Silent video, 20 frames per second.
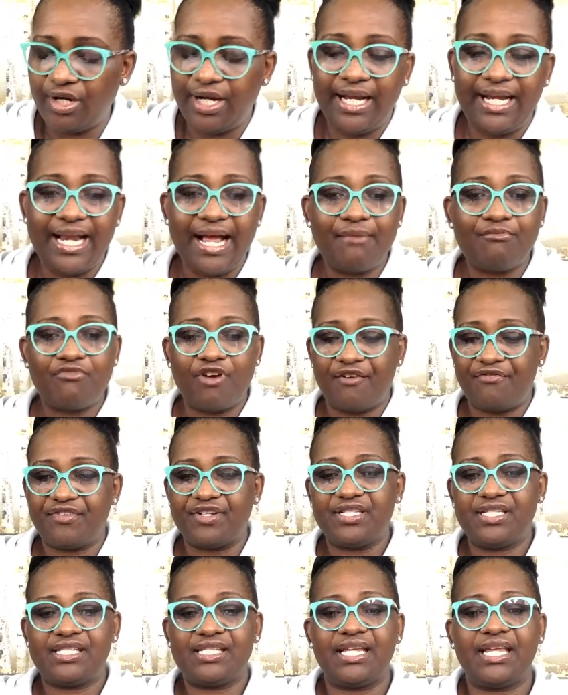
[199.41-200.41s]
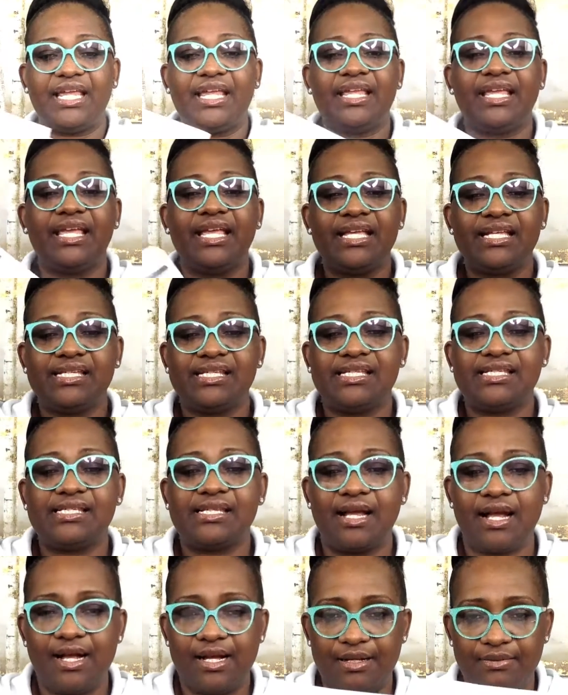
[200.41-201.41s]
and I'm referencing
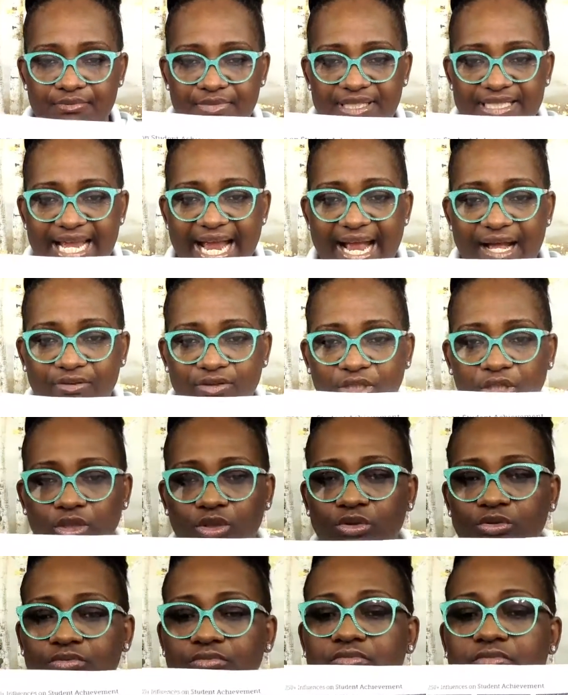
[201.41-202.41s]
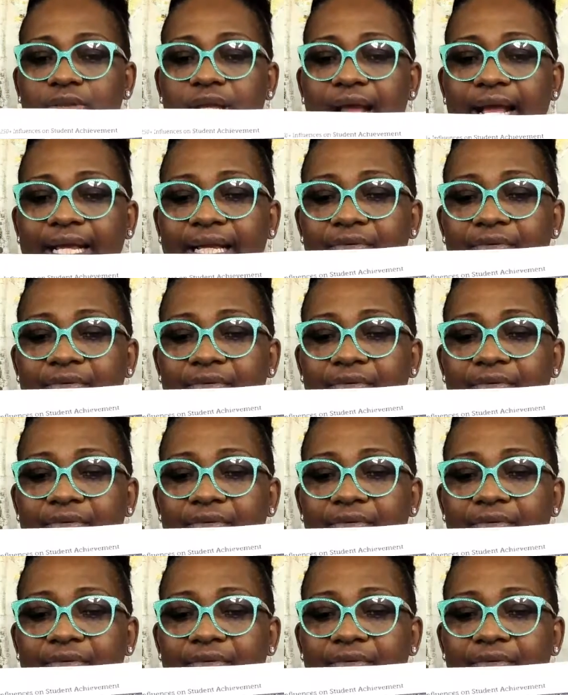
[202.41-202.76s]
his download, I